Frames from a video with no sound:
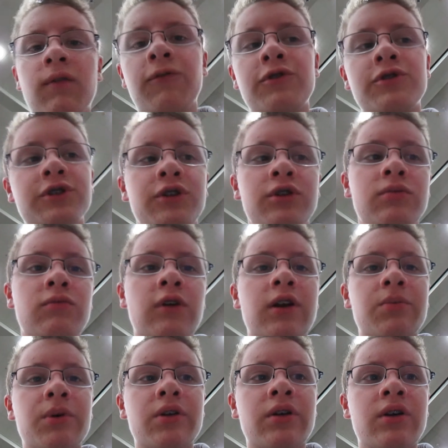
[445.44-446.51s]
speed right
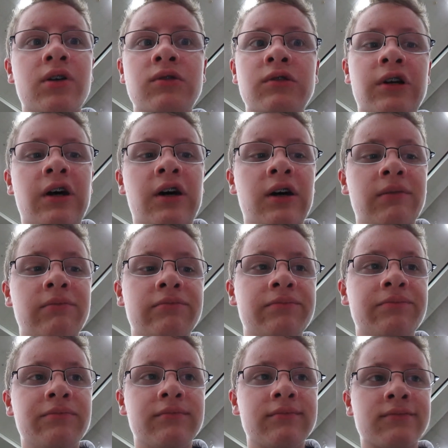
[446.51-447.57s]
about now. Um,
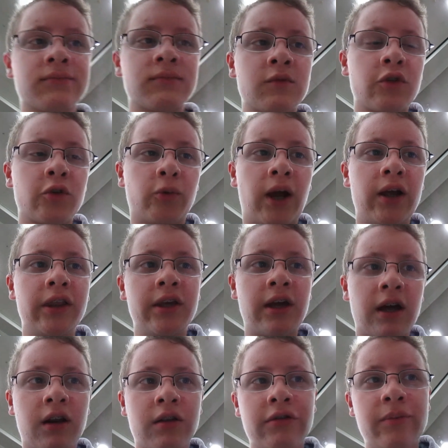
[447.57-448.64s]
Riley
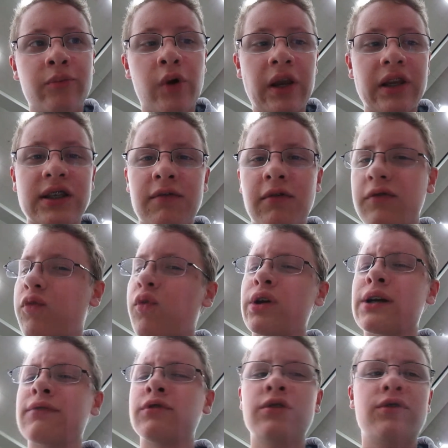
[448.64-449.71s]
got a
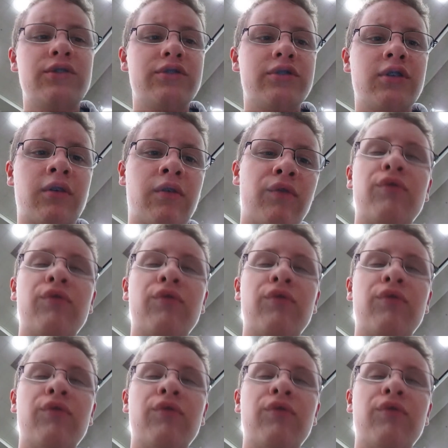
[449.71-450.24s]
3.74 average, so